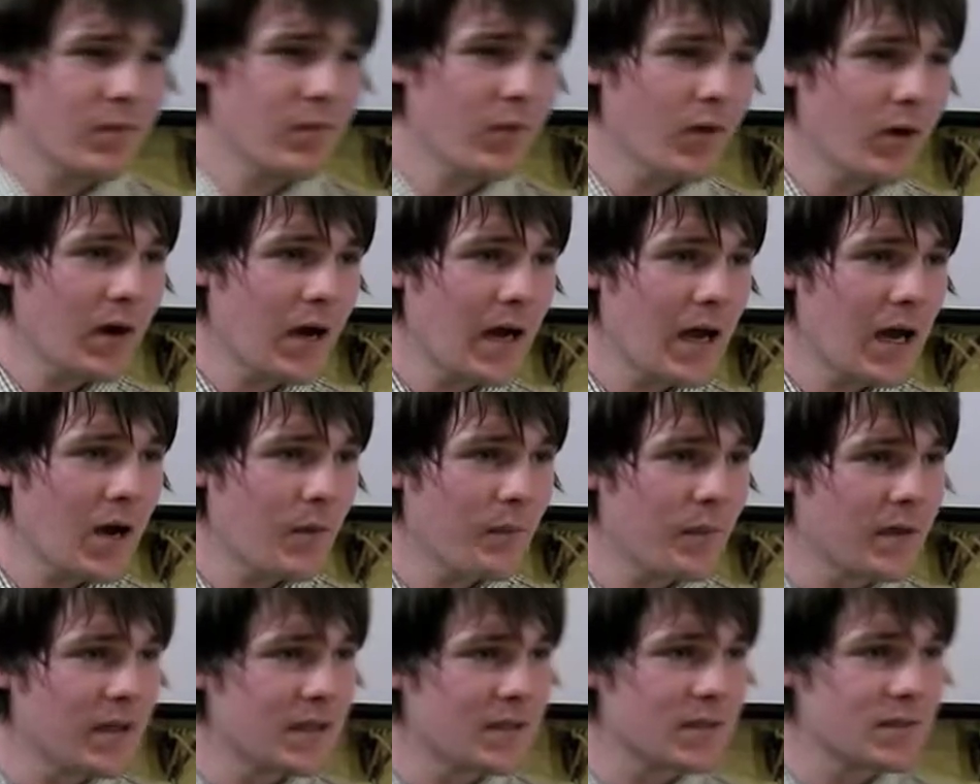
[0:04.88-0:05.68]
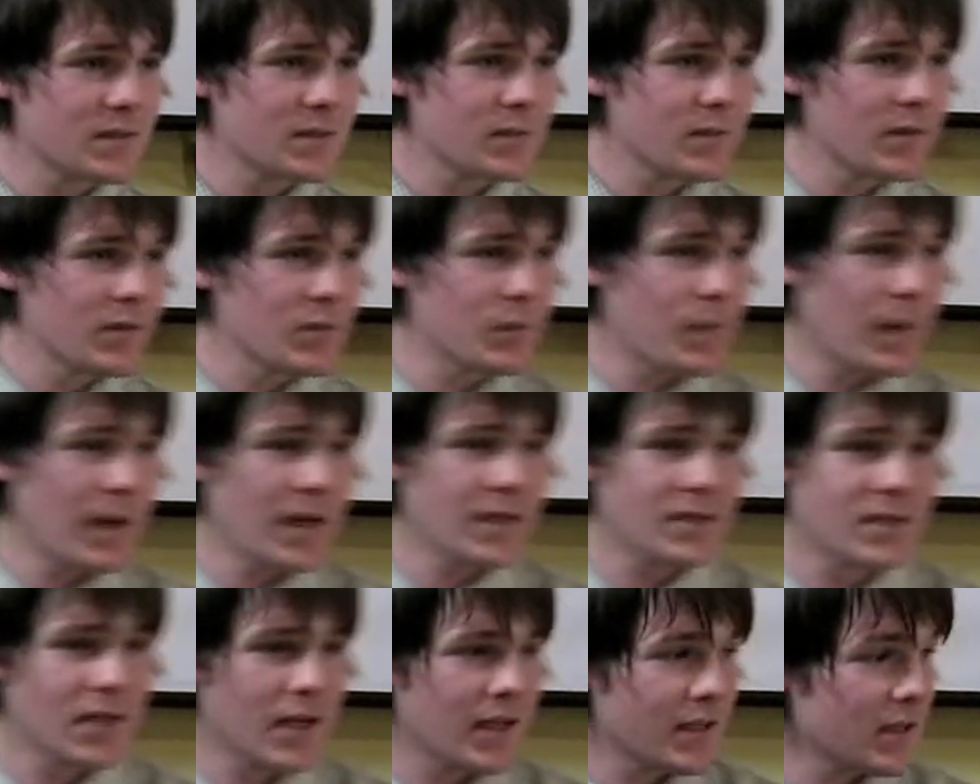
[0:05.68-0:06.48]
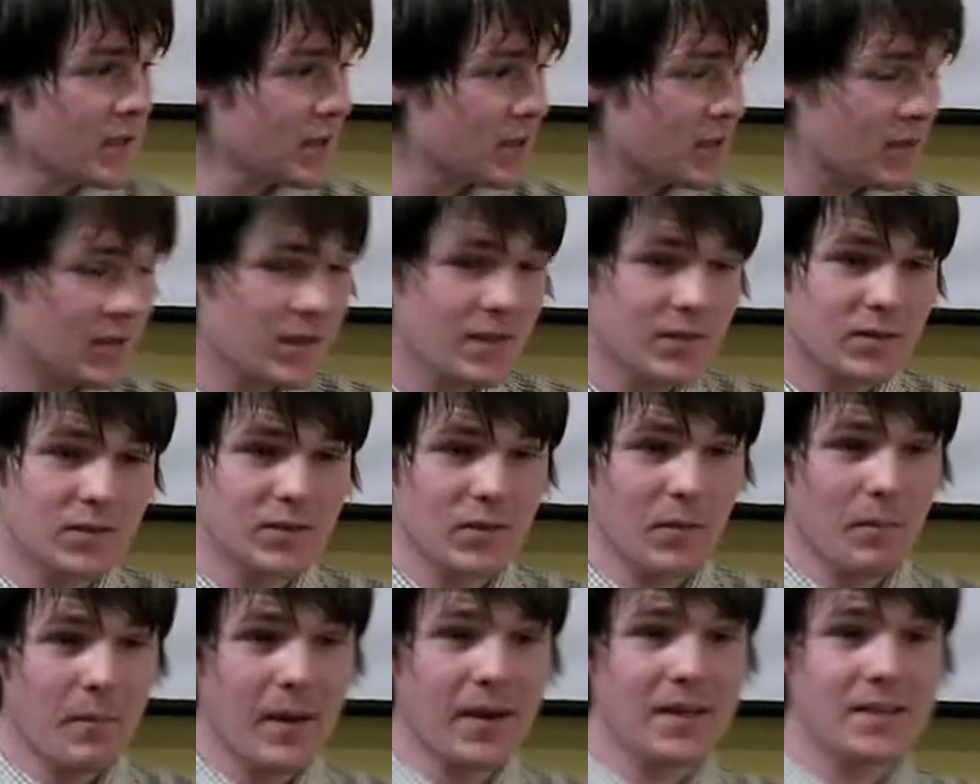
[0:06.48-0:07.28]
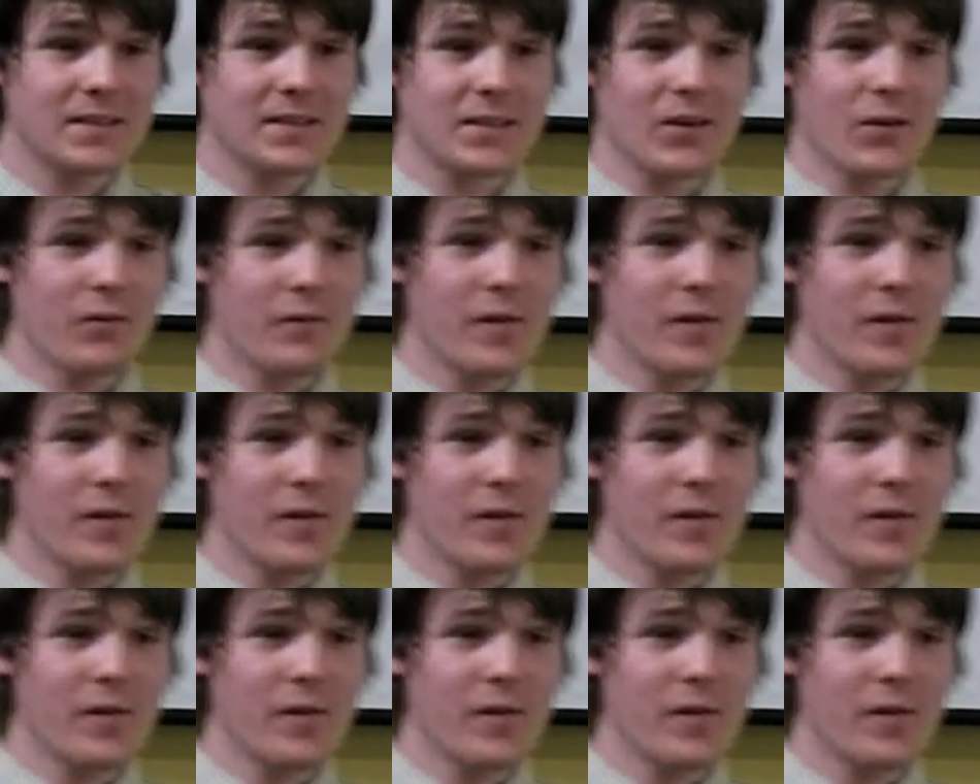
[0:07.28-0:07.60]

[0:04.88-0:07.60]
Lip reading: for allowing me this pleasure. This is amazing.